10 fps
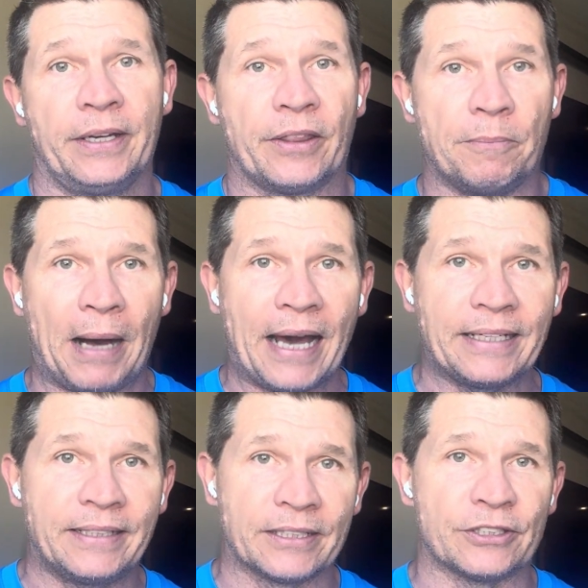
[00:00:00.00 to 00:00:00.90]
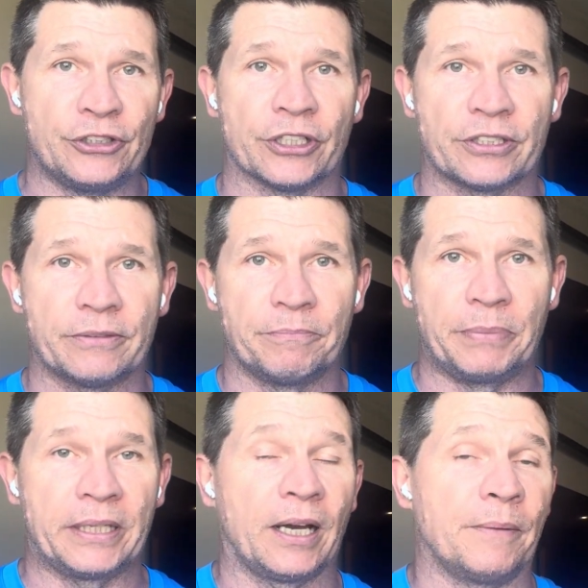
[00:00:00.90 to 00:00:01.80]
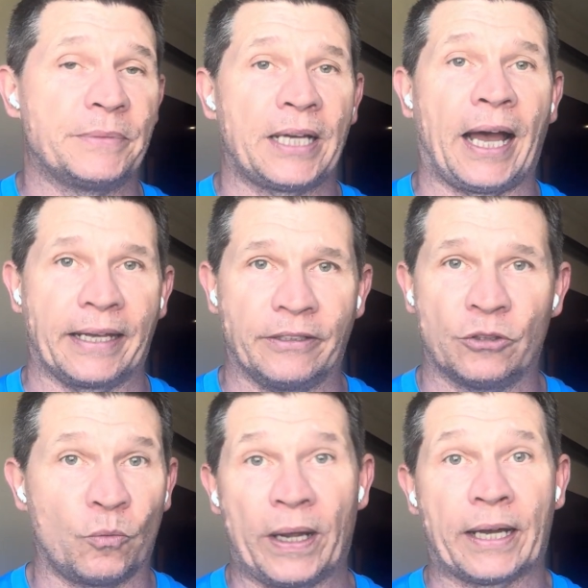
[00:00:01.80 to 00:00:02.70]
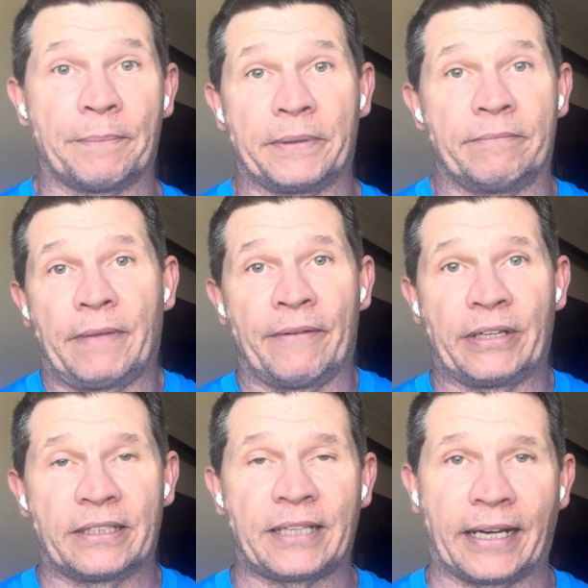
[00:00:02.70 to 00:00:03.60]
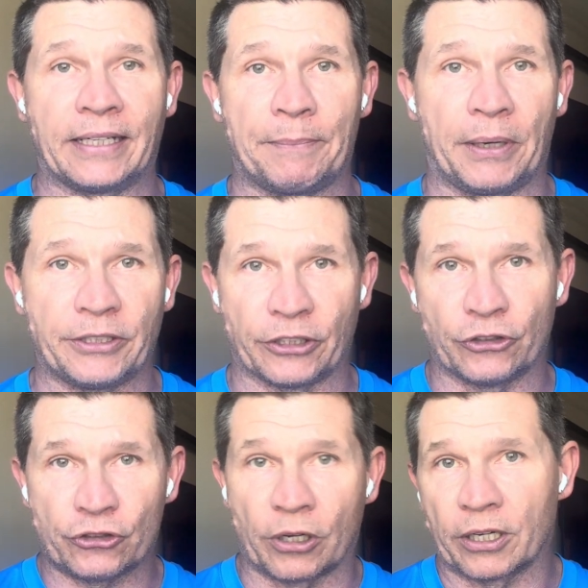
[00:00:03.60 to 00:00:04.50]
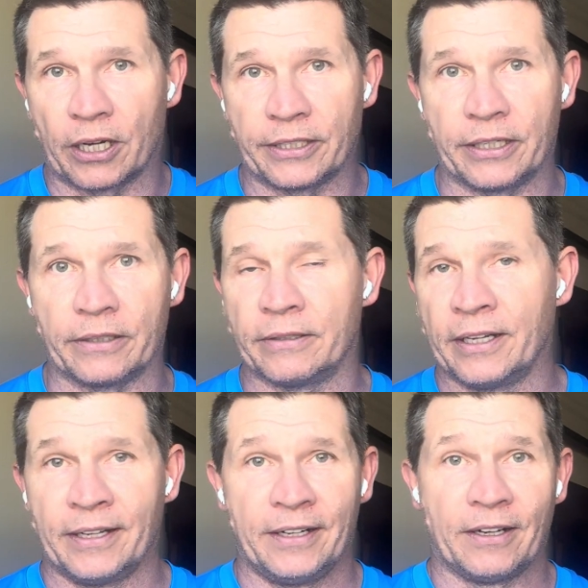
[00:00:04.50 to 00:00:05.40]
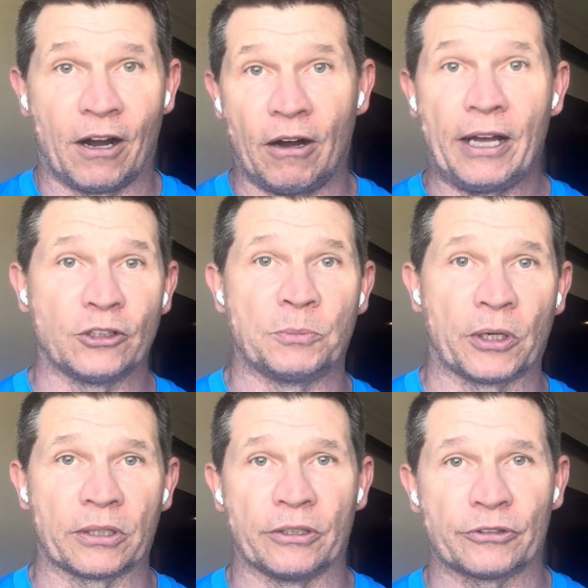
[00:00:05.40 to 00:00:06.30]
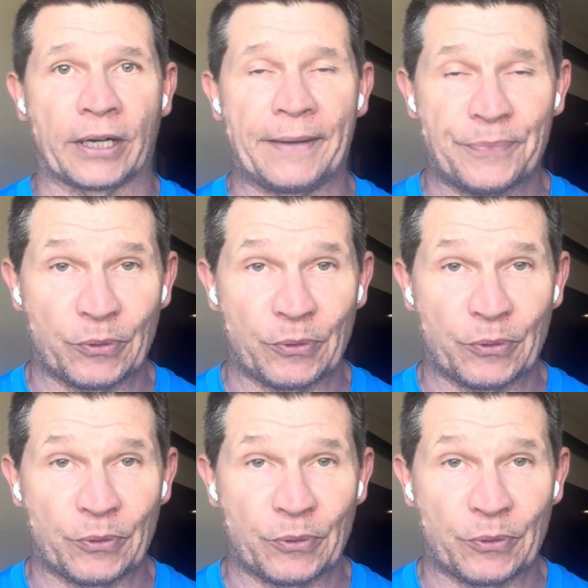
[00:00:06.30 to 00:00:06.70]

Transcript: The body doesn't just become tight. You don't wake up and everything's tightened up on you and shrunk on you and all hell's broken loose, right?